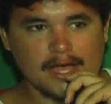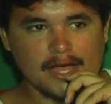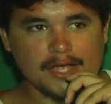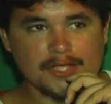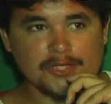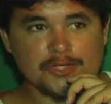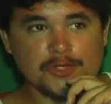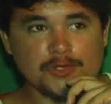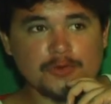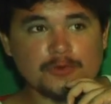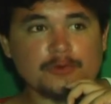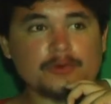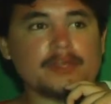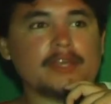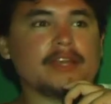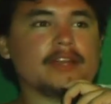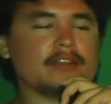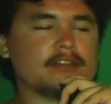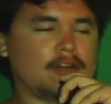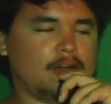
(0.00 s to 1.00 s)
You
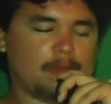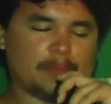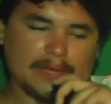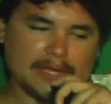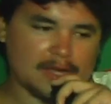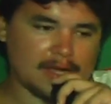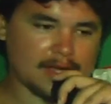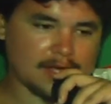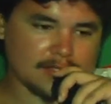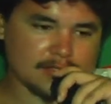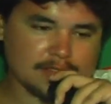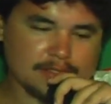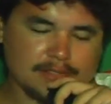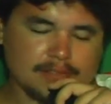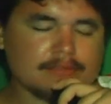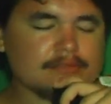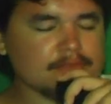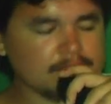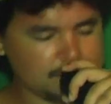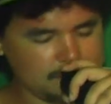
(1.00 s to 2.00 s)
can call me
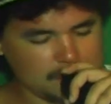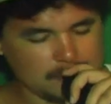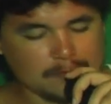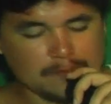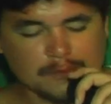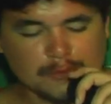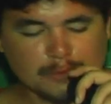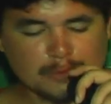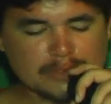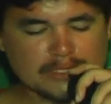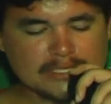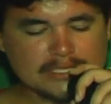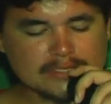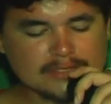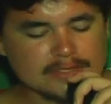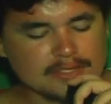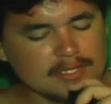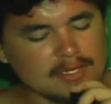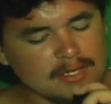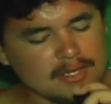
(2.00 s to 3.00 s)
Hans if you please.